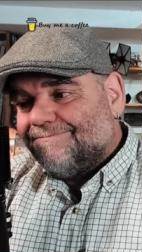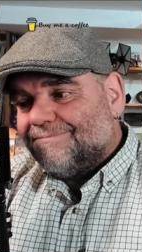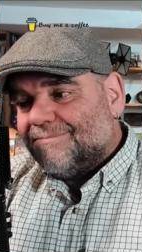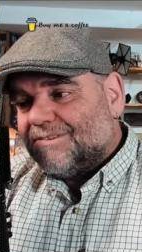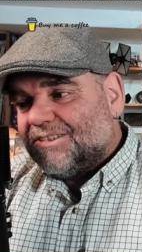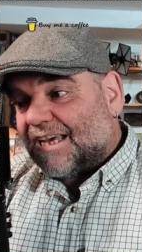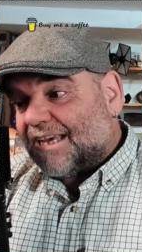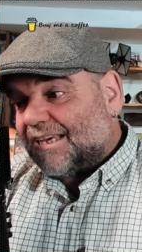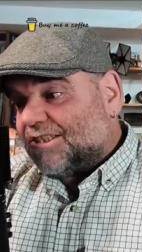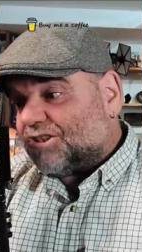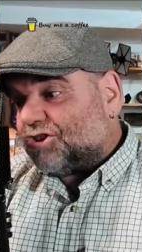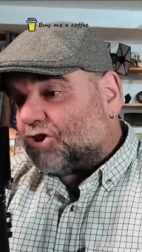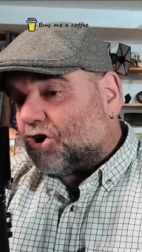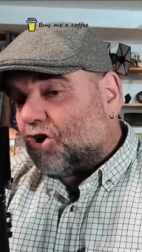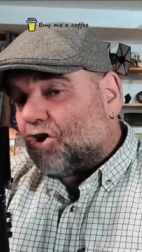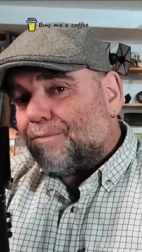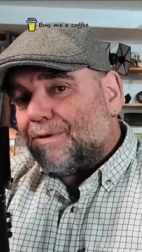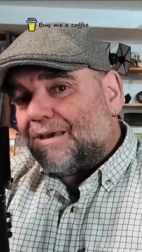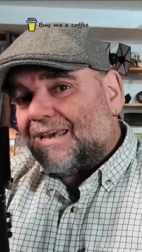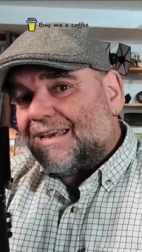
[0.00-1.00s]
Take
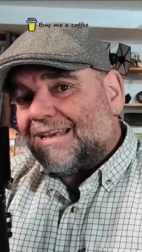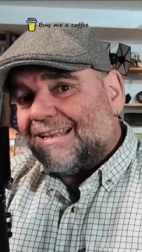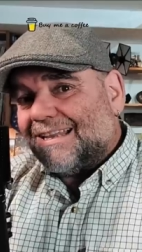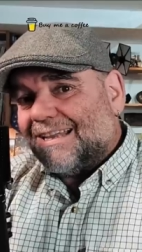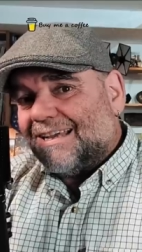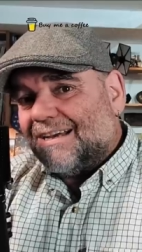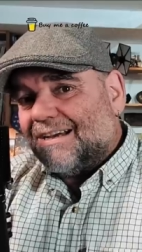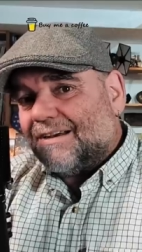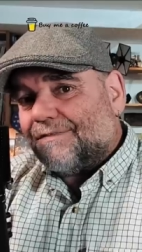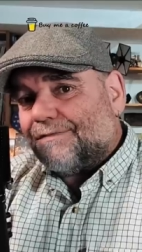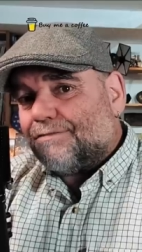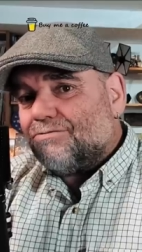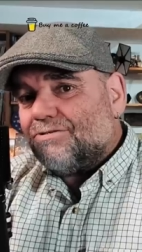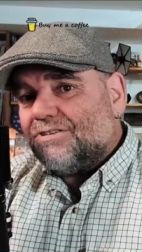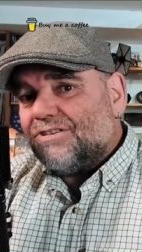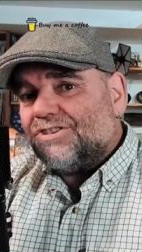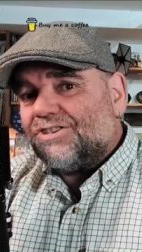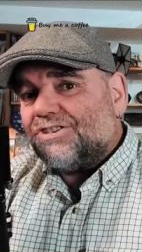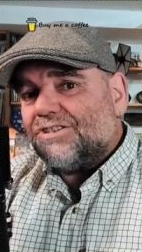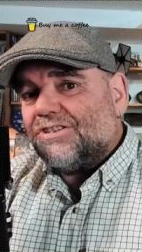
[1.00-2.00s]
Simon Clark, for
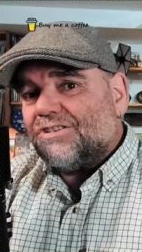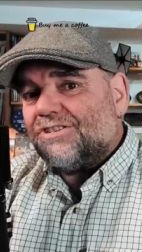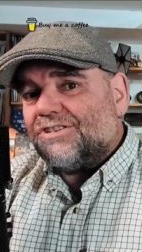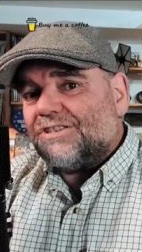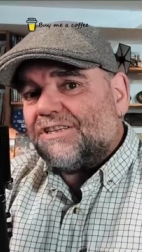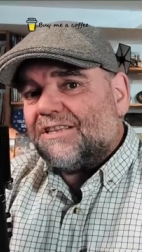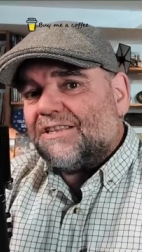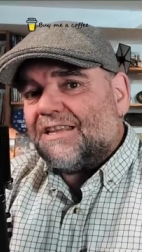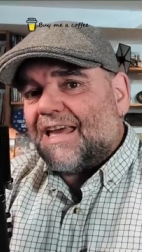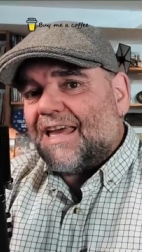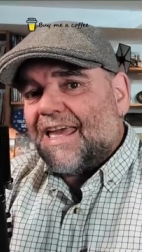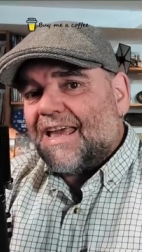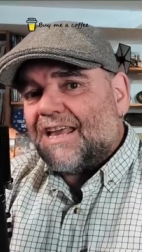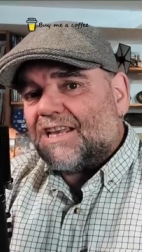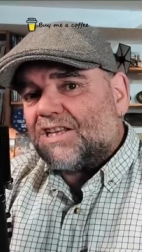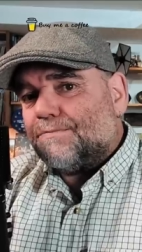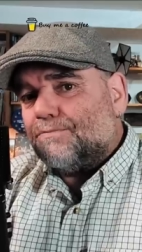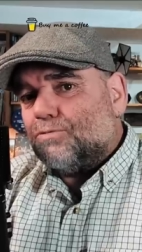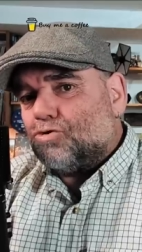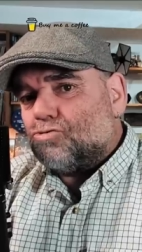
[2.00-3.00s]
instance, and that
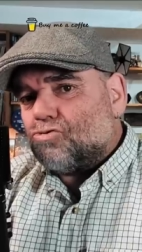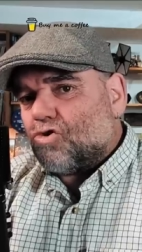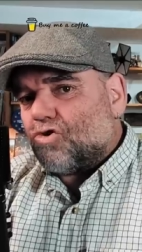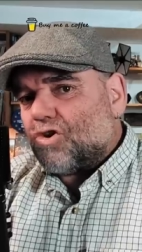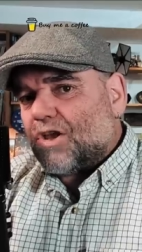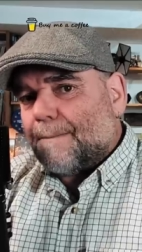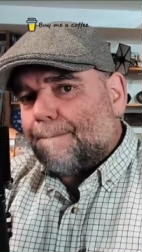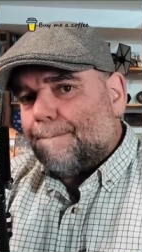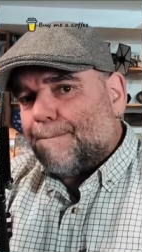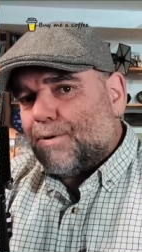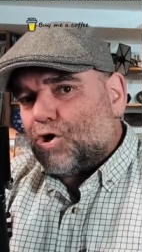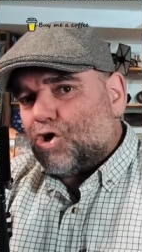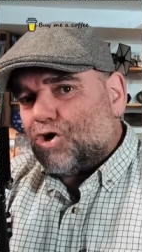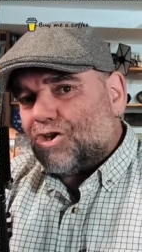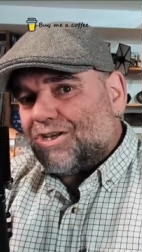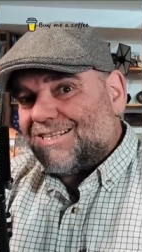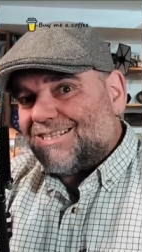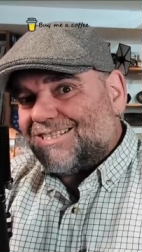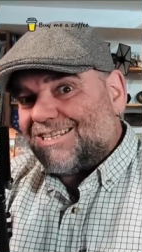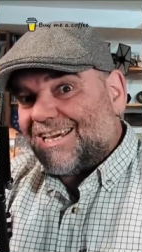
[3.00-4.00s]
ex-moronic
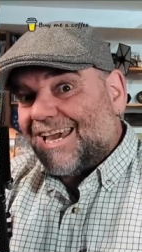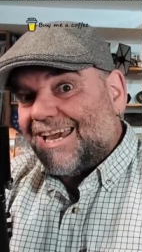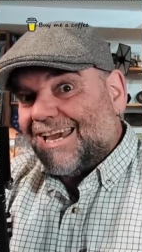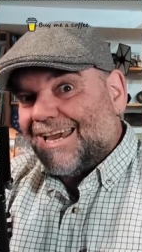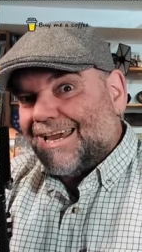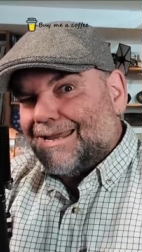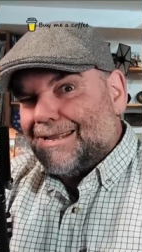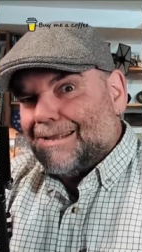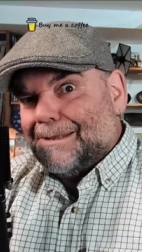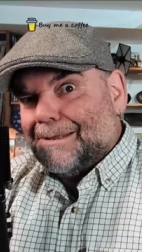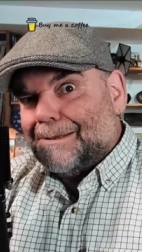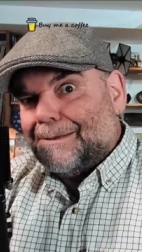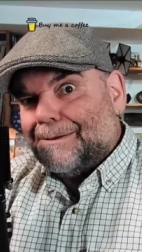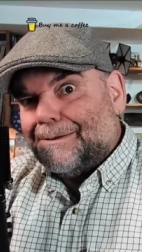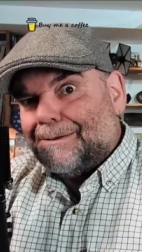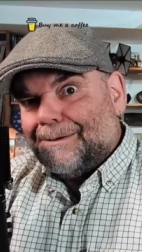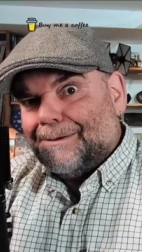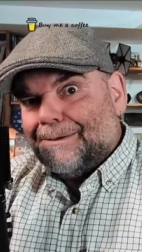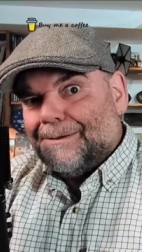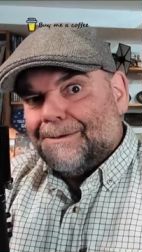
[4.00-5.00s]
Bernard Jenkin.
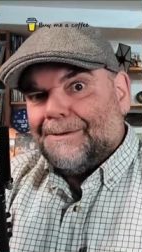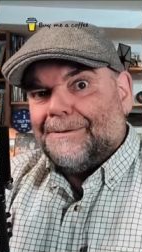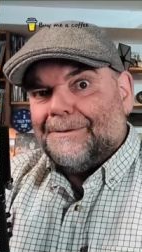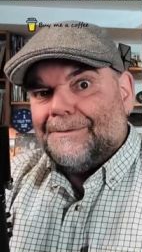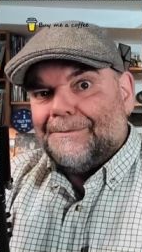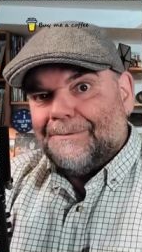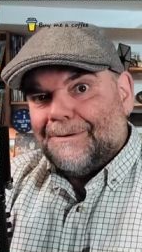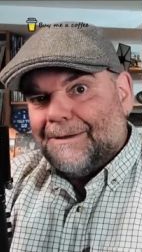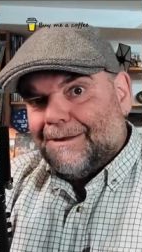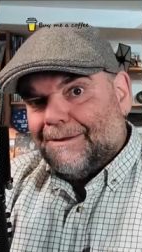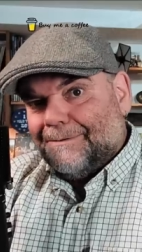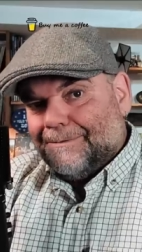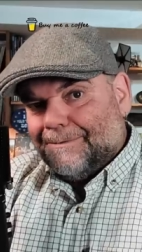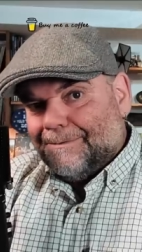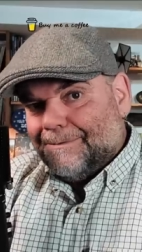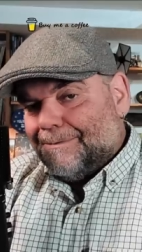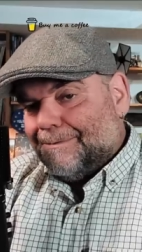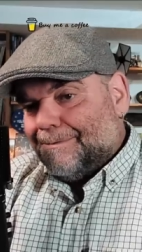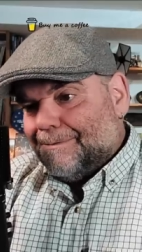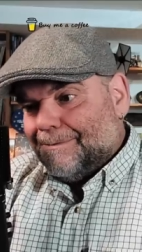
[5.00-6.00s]

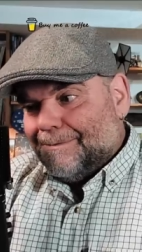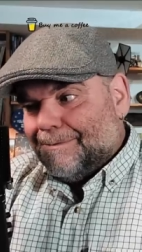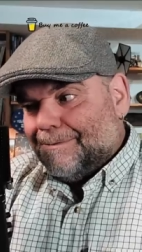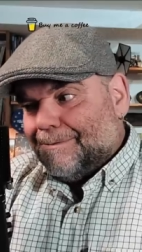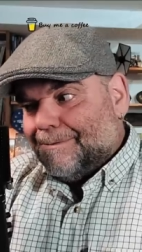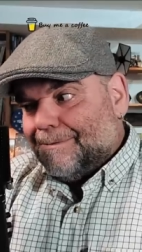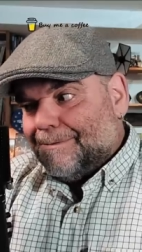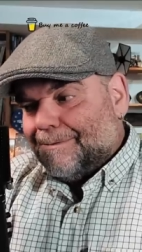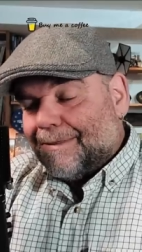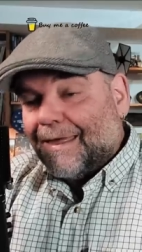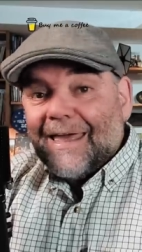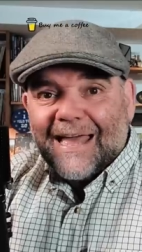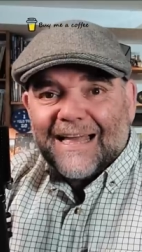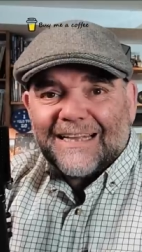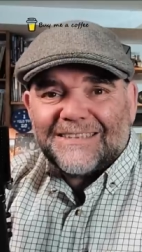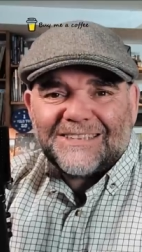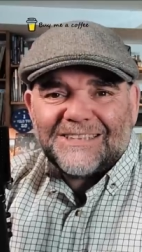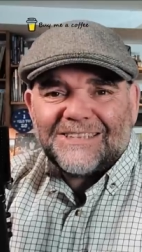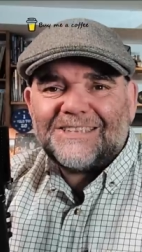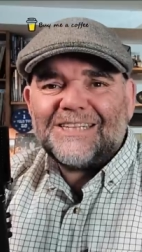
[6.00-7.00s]
Well, they
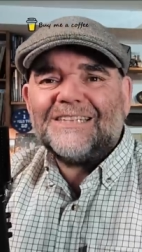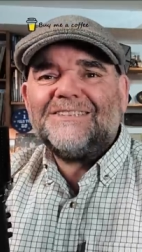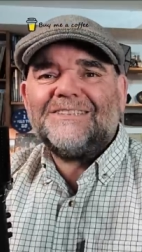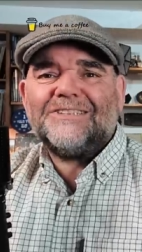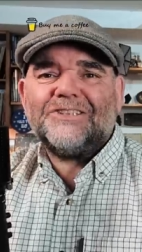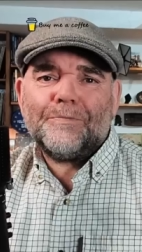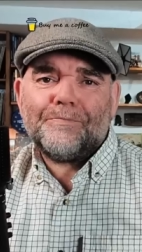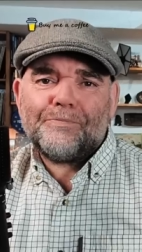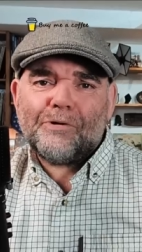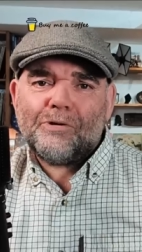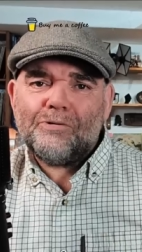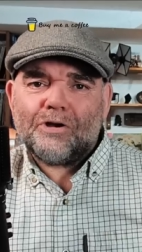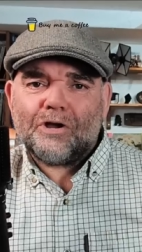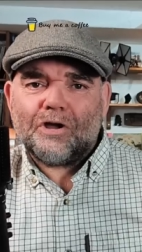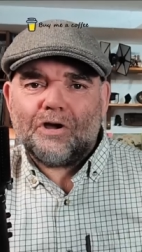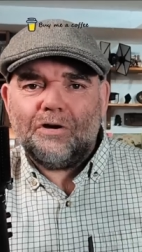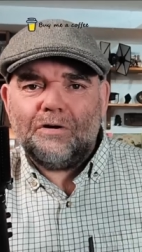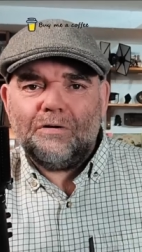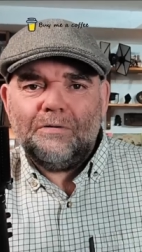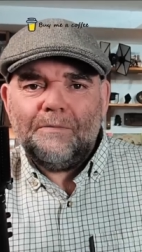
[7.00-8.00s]
had suggested the
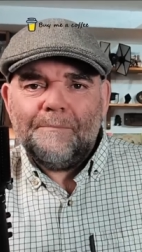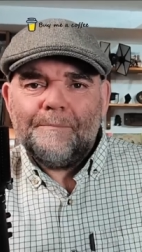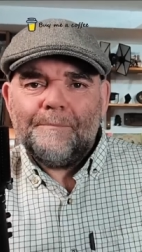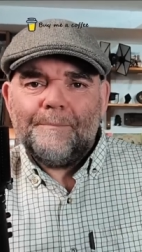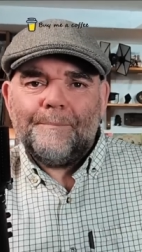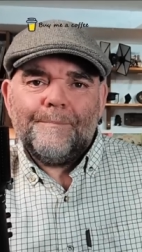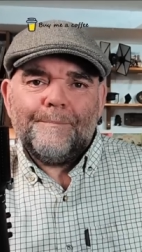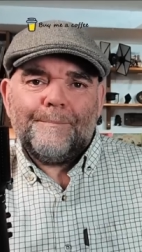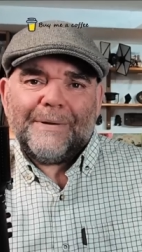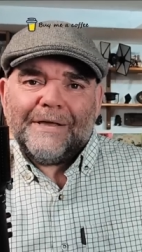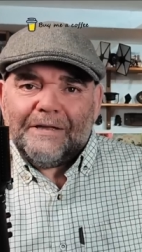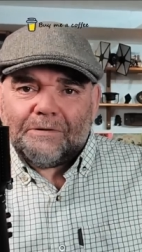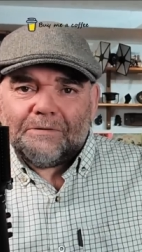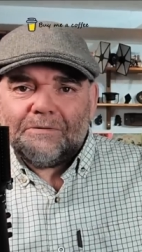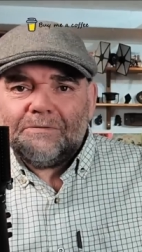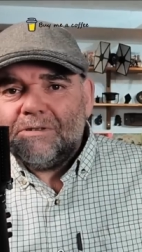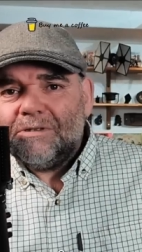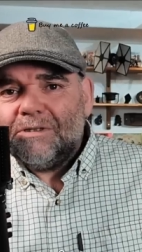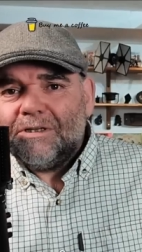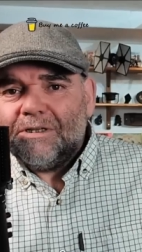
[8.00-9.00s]
protocol
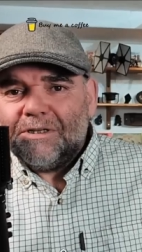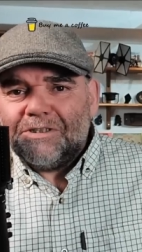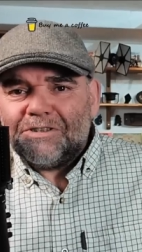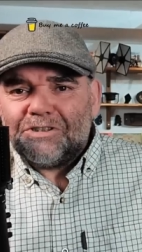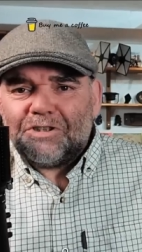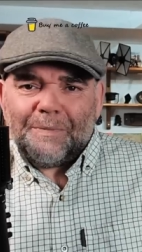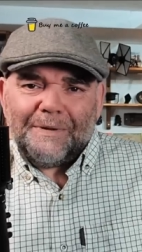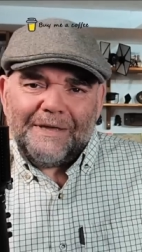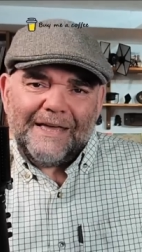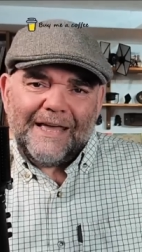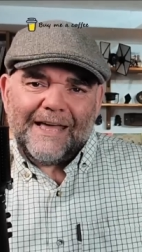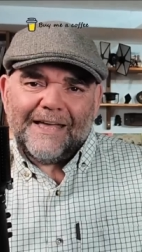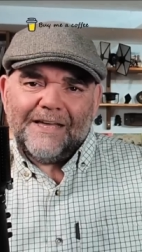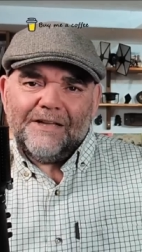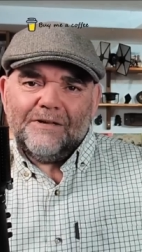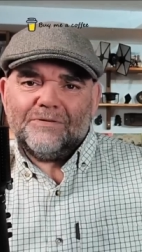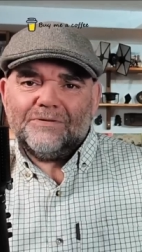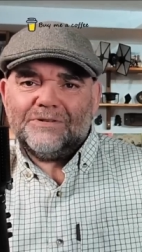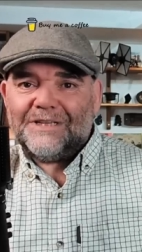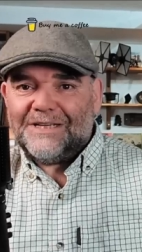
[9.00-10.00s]
bill to be
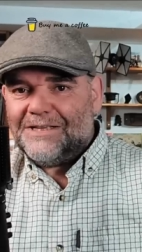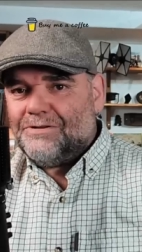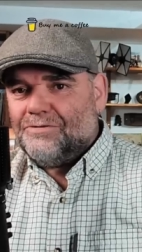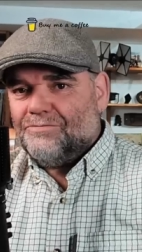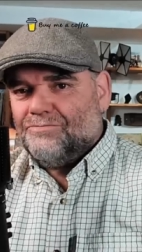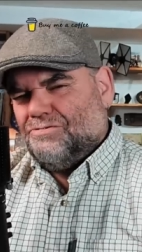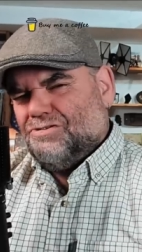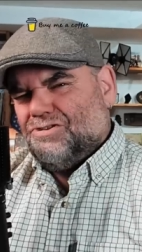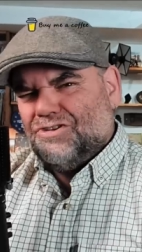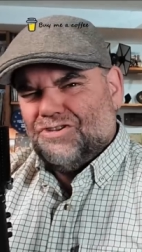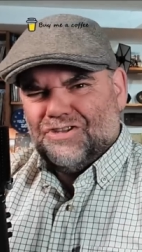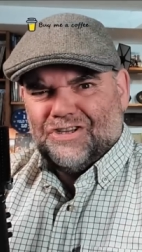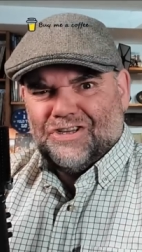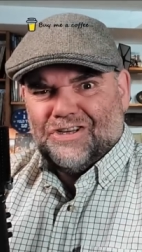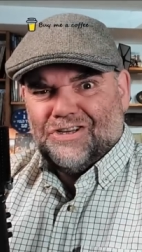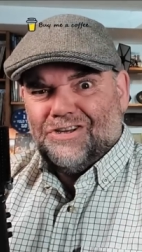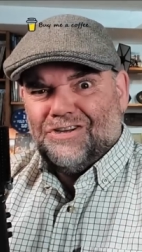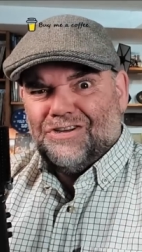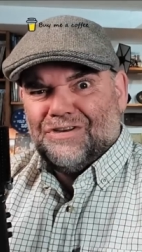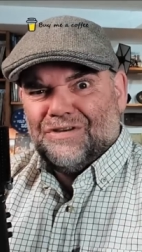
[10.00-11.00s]
held in
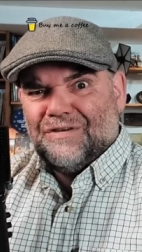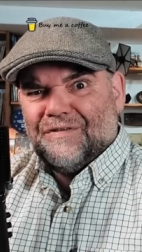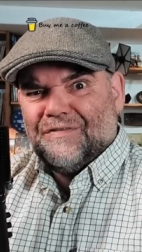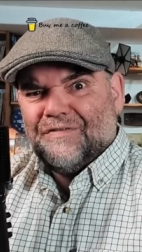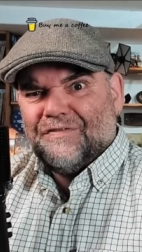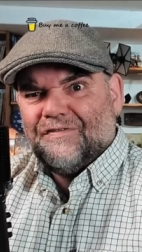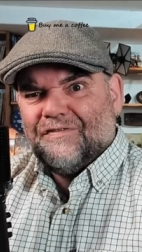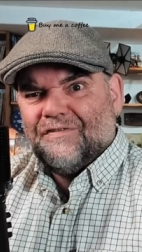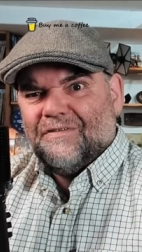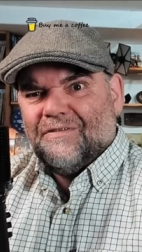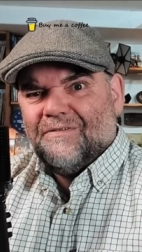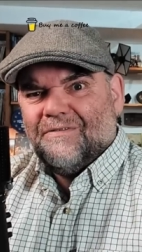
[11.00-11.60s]
reserve.